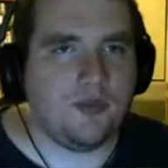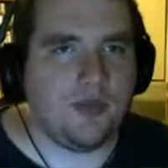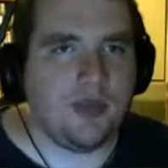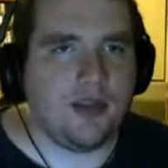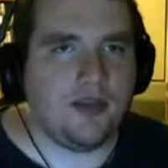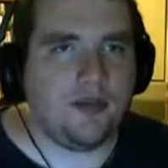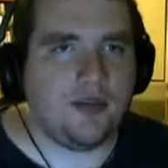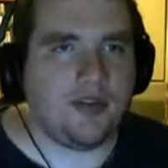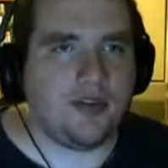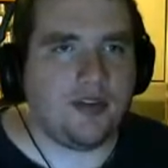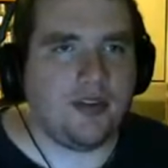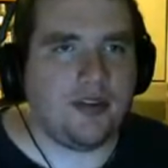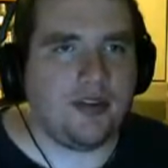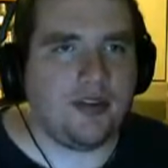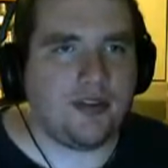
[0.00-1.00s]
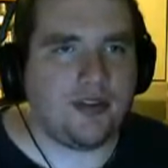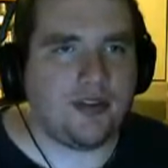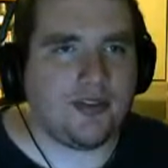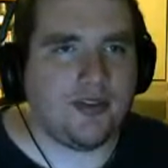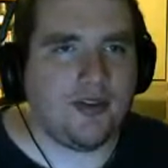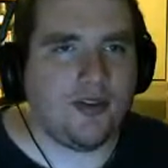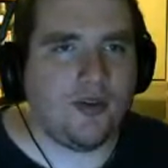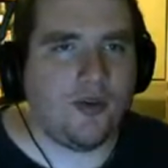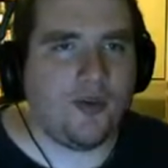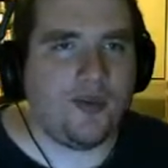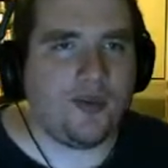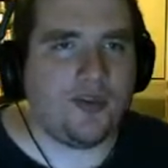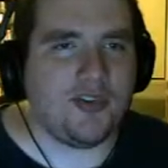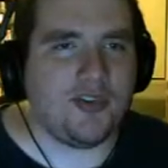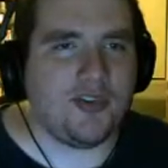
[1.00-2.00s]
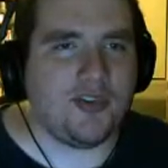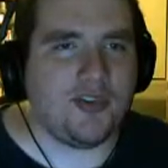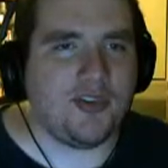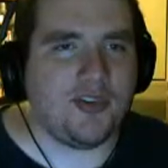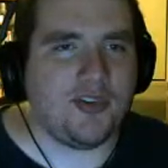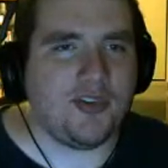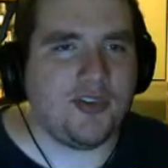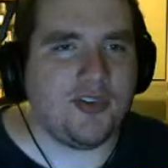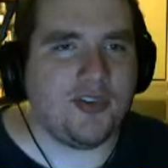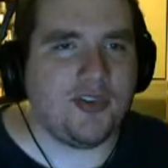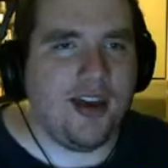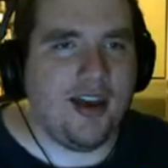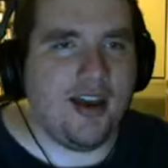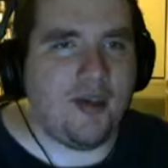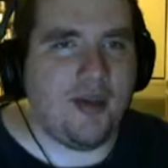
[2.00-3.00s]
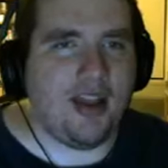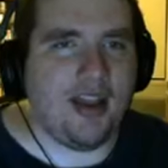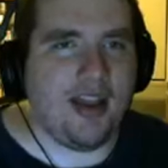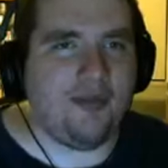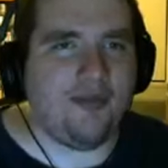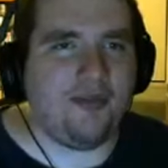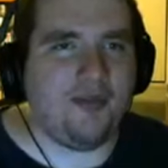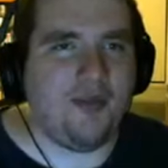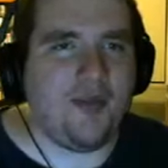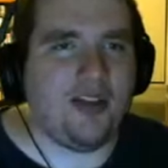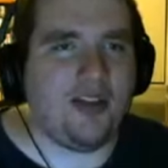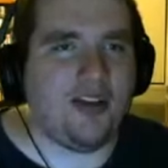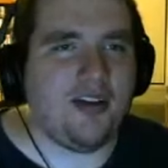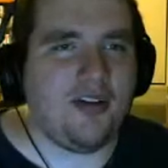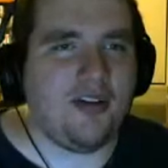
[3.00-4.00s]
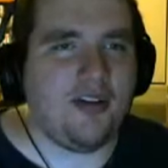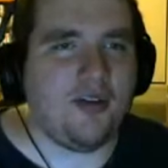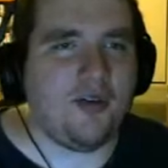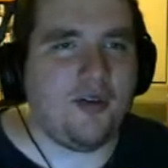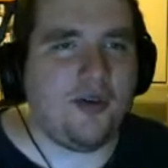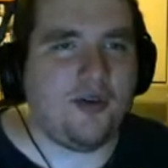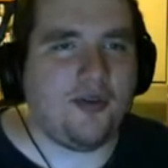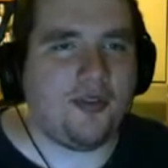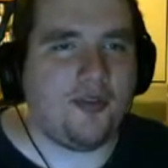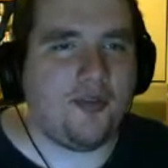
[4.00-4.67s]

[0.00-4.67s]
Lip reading: Let me see, is there a weapon shop? I mean, I'm familiar with the